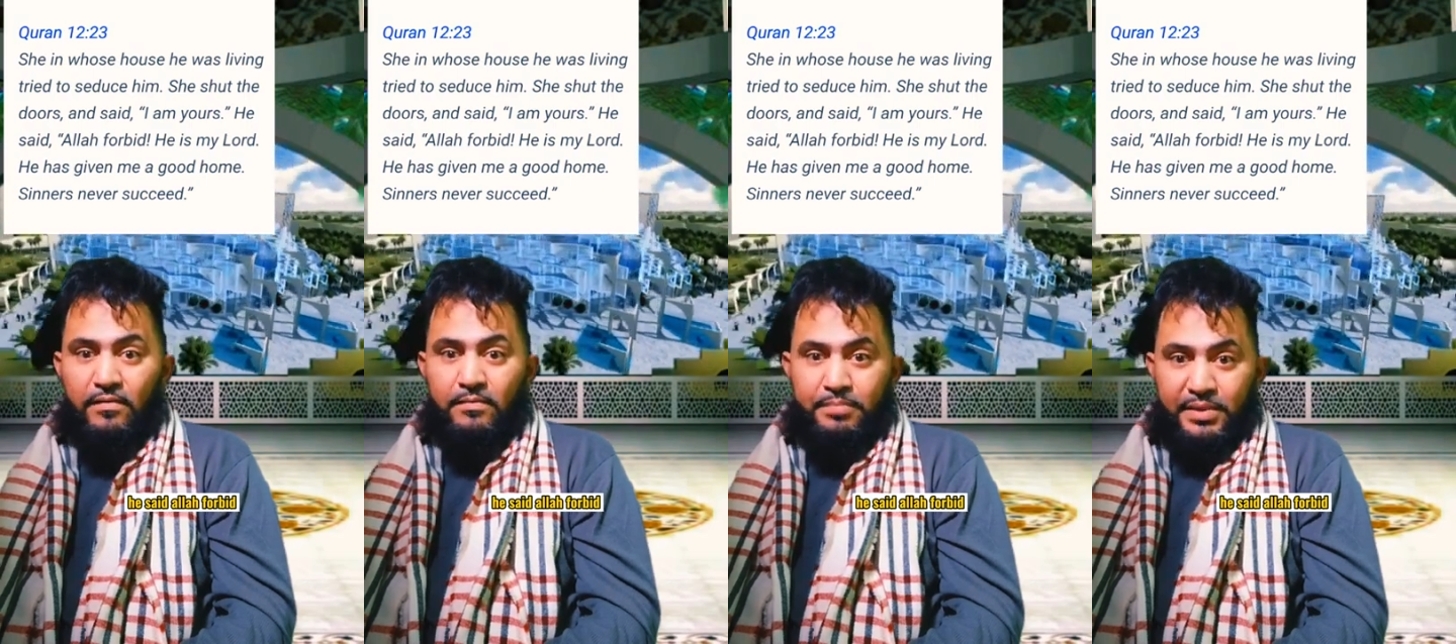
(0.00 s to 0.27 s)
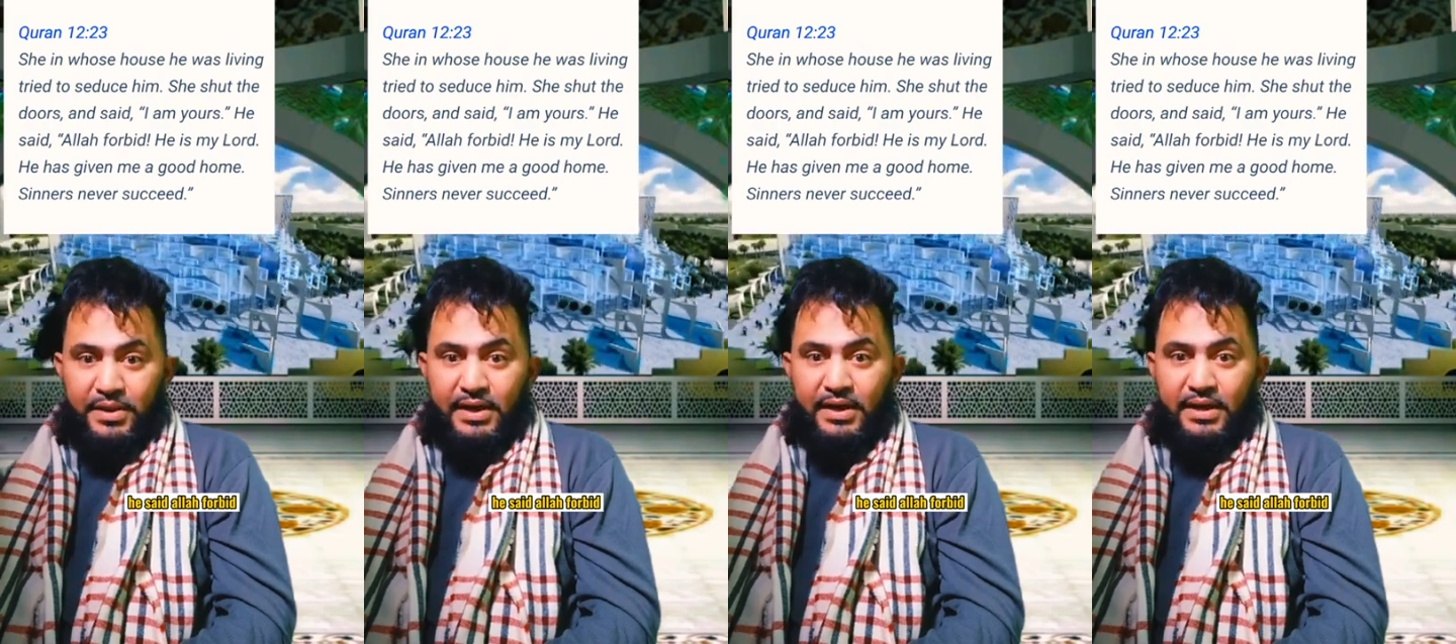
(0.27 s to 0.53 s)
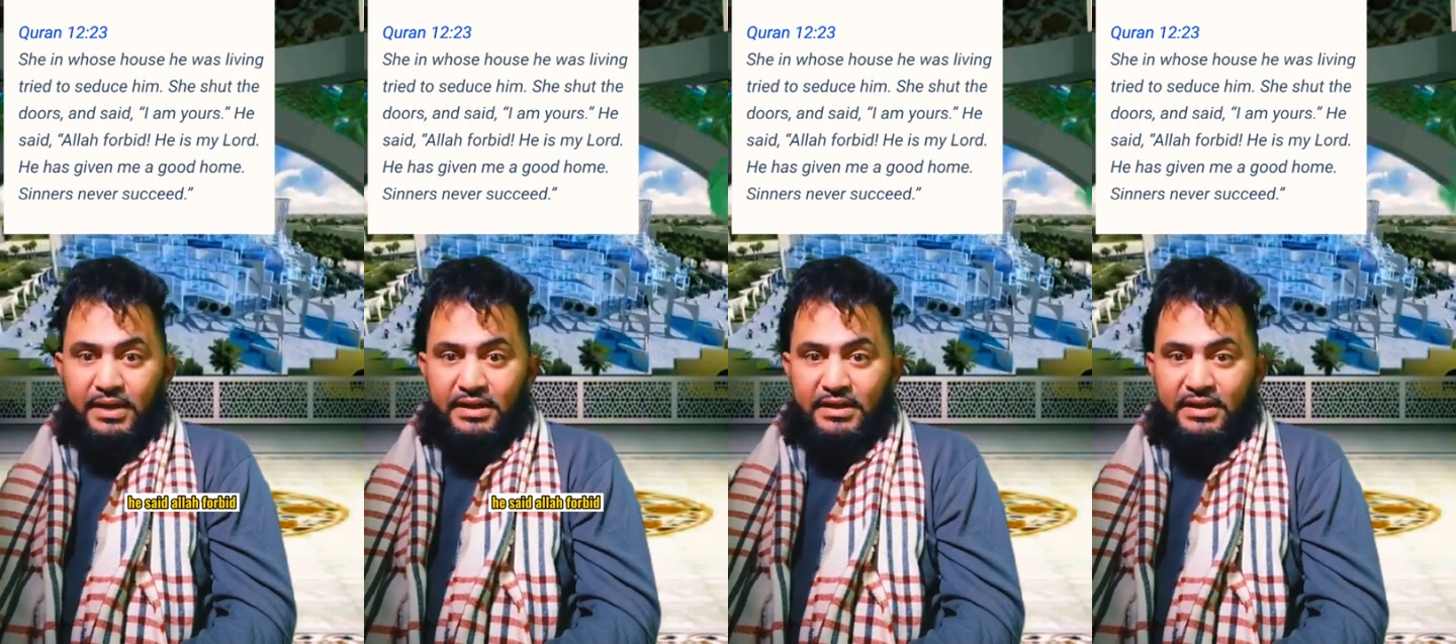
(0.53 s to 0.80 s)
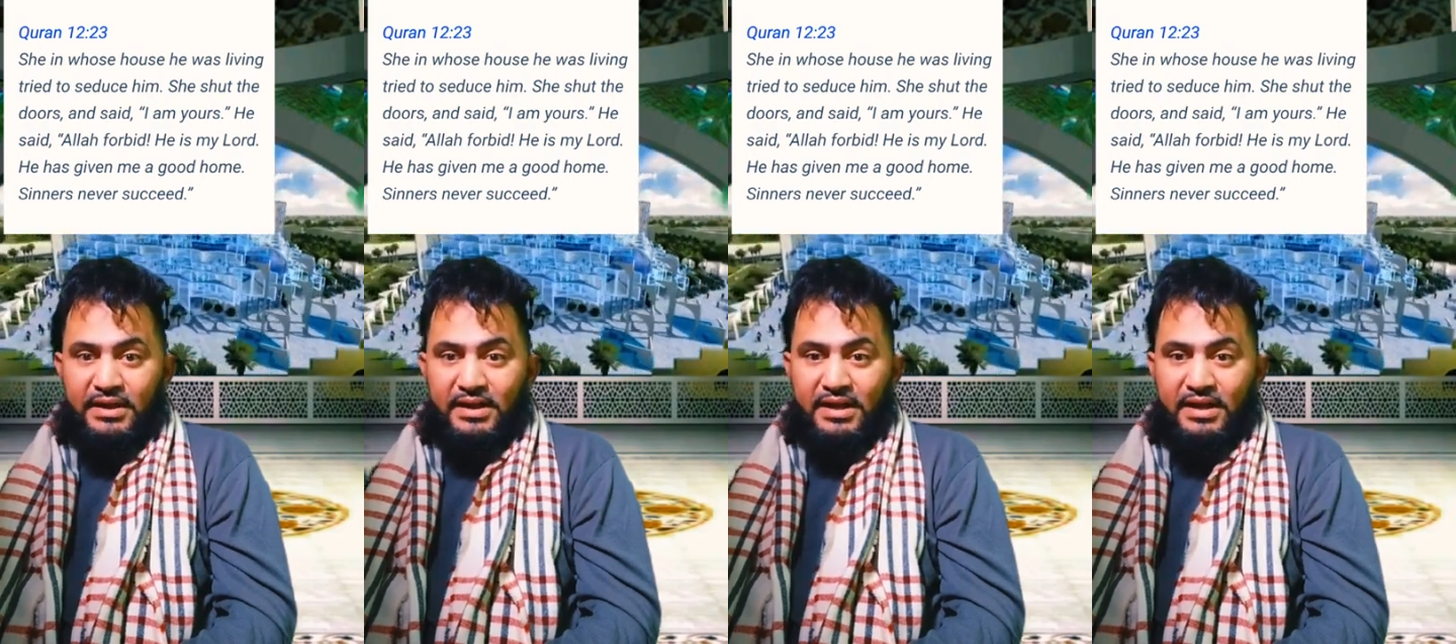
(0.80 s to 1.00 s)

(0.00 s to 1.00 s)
forbid,